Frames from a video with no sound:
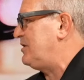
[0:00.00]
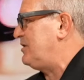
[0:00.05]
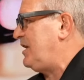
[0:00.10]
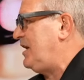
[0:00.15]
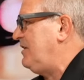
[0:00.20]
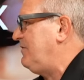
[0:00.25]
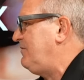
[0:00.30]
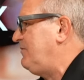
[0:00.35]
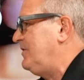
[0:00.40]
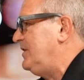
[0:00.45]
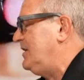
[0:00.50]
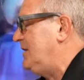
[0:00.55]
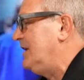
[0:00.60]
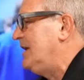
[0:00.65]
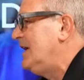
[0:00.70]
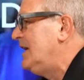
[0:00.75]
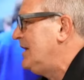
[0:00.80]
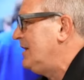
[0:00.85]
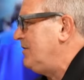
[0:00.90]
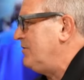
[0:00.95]
safe and
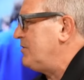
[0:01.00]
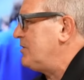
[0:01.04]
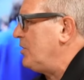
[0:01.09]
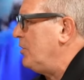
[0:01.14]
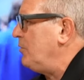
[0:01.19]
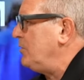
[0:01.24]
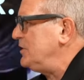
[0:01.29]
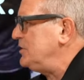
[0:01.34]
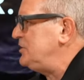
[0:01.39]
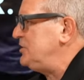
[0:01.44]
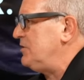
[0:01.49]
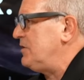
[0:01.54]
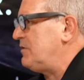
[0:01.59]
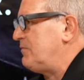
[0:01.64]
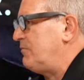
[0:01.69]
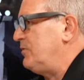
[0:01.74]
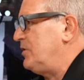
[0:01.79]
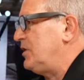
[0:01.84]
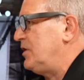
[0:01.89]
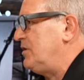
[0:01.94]
there's no issues
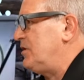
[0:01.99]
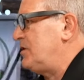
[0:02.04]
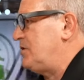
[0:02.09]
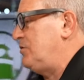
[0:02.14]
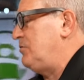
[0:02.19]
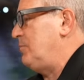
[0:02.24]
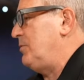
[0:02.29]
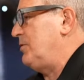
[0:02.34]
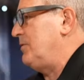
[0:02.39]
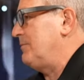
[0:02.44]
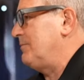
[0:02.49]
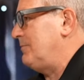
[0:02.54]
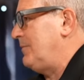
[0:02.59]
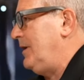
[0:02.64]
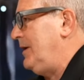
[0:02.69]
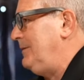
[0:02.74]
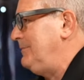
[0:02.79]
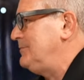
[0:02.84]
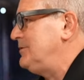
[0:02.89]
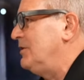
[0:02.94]
for the consumer,
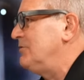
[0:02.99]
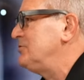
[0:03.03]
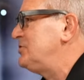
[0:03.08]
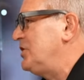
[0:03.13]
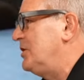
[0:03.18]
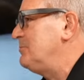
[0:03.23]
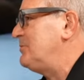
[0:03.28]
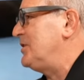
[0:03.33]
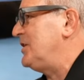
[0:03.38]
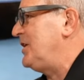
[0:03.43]
right? Don't jump the